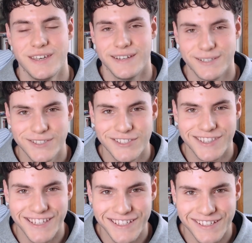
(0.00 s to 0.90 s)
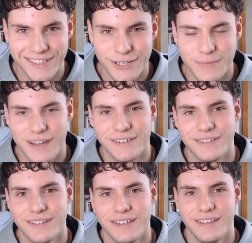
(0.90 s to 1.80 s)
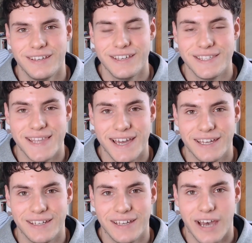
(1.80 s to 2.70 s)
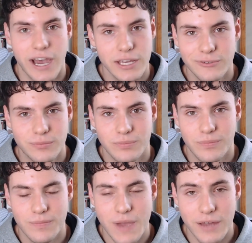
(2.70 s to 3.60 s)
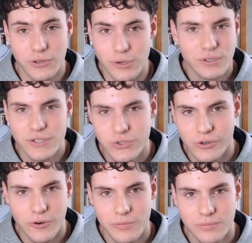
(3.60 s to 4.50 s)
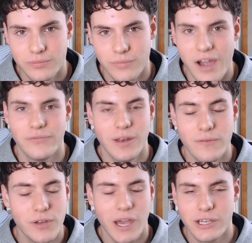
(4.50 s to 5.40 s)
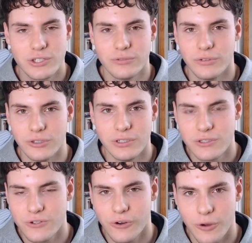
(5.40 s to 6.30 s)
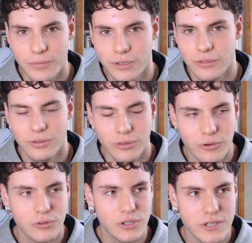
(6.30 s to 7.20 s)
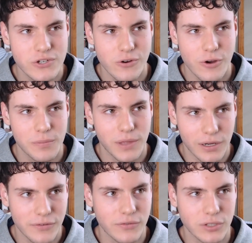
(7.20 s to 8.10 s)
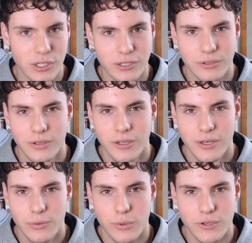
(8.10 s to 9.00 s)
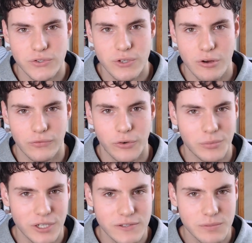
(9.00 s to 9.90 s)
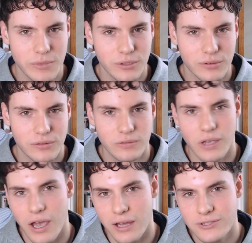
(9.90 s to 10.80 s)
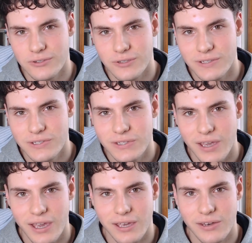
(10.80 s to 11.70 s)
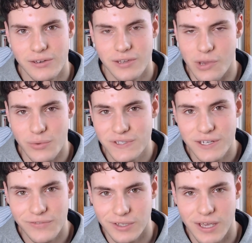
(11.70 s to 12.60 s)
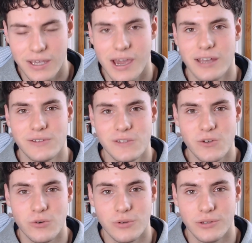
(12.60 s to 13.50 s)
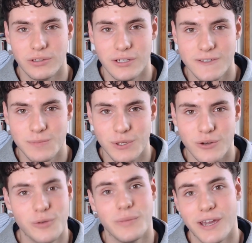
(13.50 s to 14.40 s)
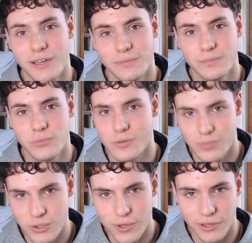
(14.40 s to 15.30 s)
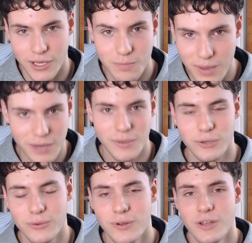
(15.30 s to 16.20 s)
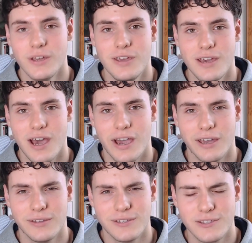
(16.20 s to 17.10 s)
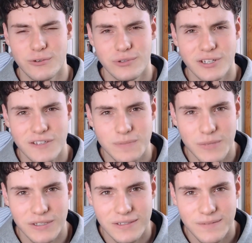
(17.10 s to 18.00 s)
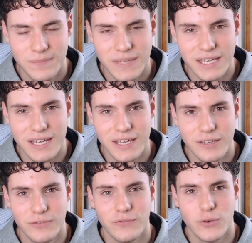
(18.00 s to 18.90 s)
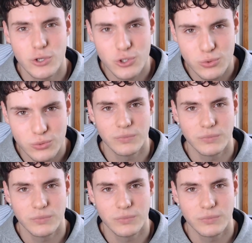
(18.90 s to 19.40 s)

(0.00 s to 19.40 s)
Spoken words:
I was just thinking about it, is that I don't distro hop. I've never actually really distro hop. Like, the only distro hop that I've ever done was going from Linux Mint to Arch Linux. And it wasn't even like I installed Linux Mint on my computer like bare metal. I installed Linux Mint in a virtual